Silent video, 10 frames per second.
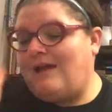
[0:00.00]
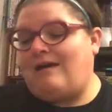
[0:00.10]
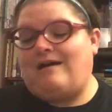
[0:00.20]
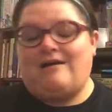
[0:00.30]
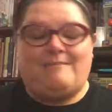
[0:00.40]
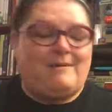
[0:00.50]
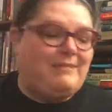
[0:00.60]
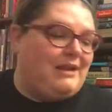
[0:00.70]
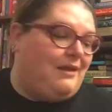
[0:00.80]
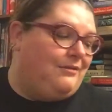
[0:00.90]

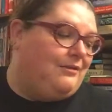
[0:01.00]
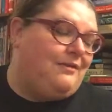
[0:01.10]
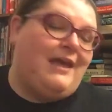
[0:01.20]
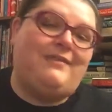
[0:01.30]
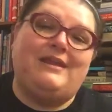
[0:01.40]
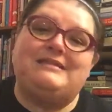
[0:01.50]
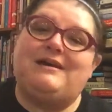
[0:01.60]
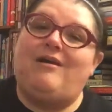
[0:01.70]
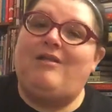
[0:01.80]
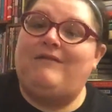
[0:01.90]
But other than that, that is
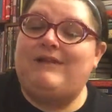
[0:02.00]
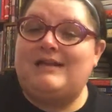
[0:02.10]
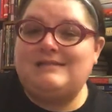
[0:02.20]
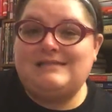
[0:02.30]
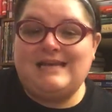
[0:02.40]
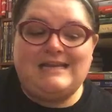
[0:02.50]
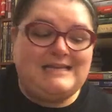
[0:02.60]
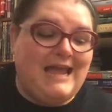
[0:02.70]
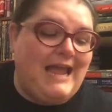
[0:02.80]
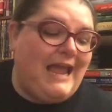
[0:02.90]
all I've got to say
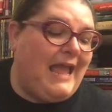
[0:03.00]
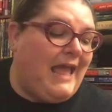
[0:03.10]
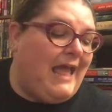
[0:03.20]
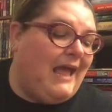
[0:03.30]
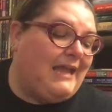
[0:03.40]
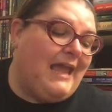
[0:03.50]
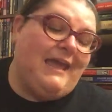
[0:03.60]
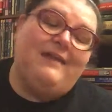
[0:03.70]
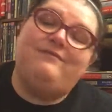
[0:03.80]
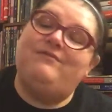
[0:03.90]
today.
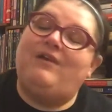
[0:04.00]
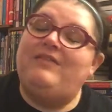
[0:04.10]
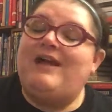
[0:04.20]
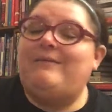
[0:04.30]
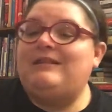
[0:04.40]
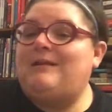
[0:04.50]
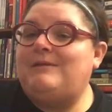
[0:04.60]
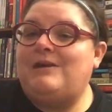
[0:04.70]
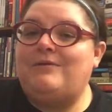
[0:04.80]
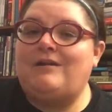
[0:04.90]
Again, if you've read that one, let
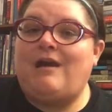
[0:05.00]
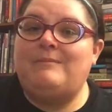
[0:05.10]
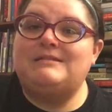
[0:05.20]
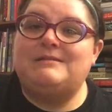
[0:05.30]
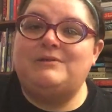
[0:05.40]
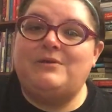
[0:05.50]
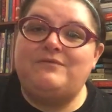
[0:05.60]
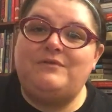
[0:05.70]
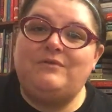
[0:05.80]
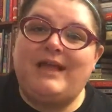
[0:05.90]
me know in the comments down below
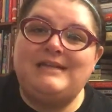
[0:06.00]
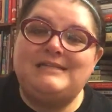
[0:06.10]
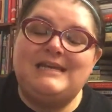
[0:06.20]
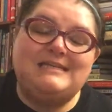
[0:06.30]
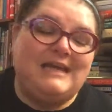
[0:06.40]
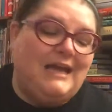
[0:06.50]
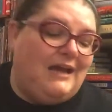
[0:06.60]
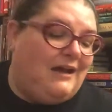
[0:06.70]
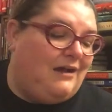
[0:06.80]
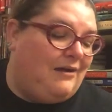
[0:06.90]
if you liked it.
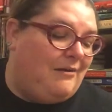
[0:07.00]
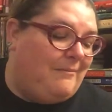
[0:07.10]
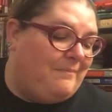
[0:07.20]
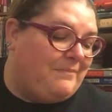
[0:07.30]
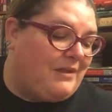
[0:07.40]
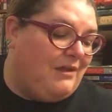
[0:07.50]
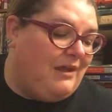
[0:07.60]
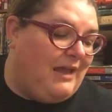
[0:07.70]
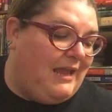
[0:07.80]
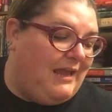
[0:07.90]

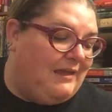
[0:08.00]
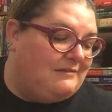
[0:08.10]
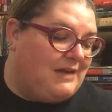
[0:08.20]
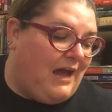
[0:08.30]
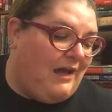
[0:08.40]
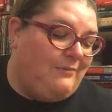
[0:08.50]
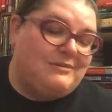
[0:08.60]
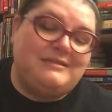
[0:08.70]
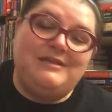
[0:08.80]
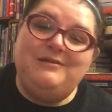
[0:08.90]
And I
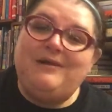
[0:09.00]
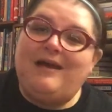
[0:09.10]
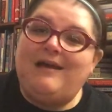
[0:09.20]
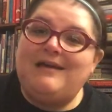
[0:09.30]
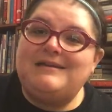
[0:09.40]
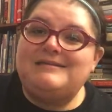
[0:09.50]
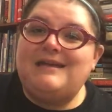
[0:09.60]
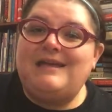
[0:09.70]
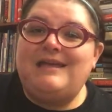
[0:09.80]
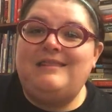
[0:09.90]
will see you guys
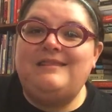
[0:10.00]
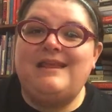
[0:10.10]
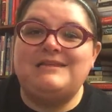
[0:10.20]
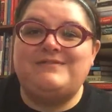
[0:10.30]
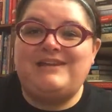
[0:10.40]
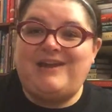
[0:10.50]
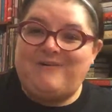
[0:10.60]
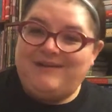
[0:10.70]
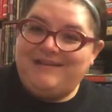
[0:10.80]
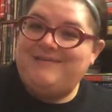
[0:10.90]
in the next
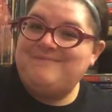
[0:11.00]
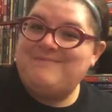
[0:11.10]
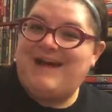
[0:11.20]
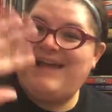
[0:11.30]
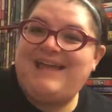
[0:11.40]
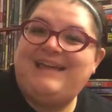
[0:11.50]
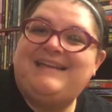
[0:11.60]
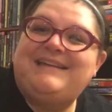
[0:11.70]
video. Bye.